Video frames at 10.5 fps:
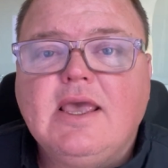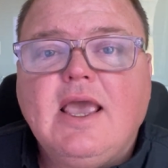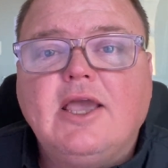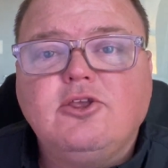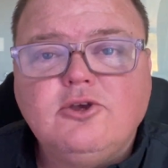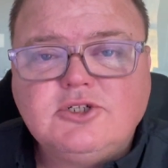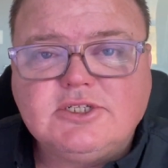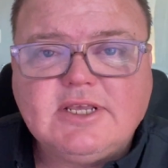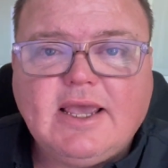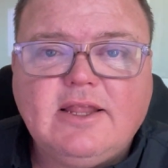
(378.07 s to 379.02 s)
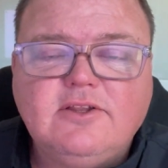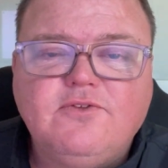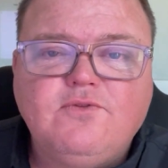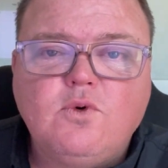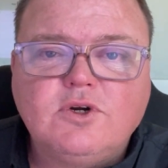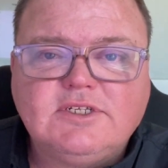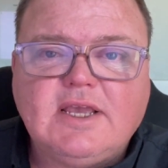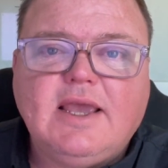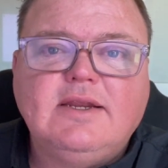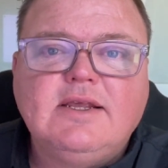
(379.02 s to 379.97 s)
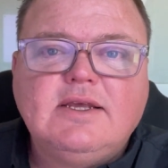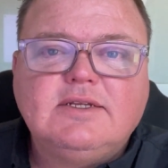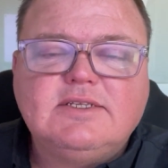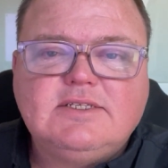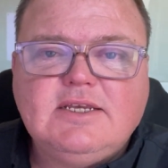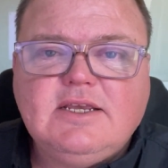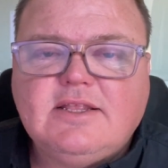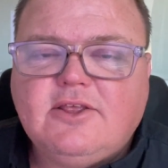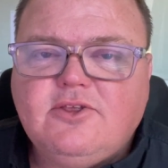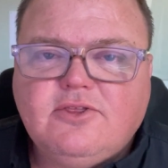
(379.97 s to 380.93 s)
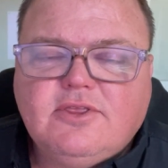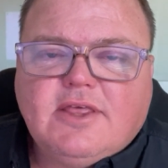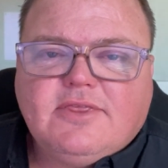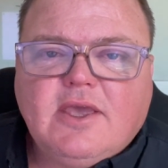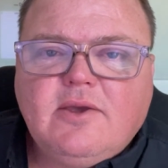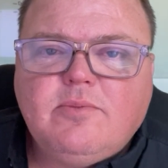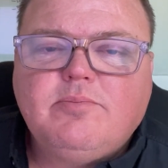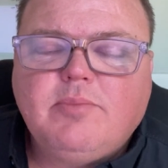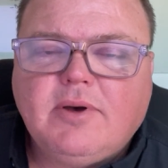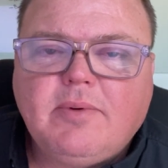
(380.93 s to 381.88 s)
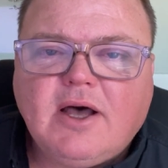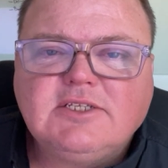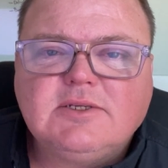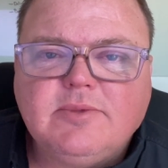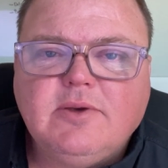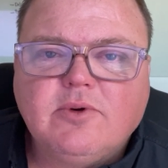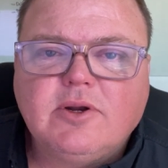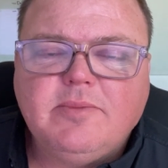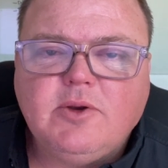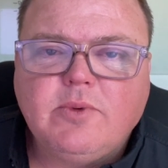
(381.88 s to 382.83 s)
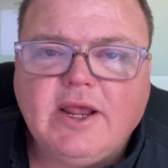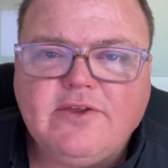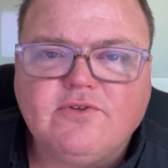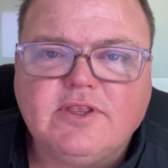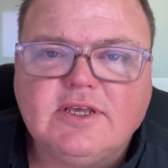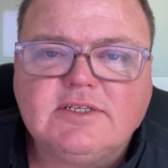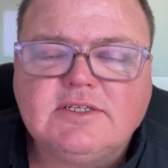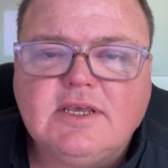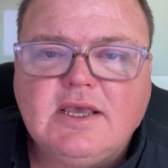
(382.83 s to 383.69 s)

And you just had the foresight to see that they possibly were going to be ready for this.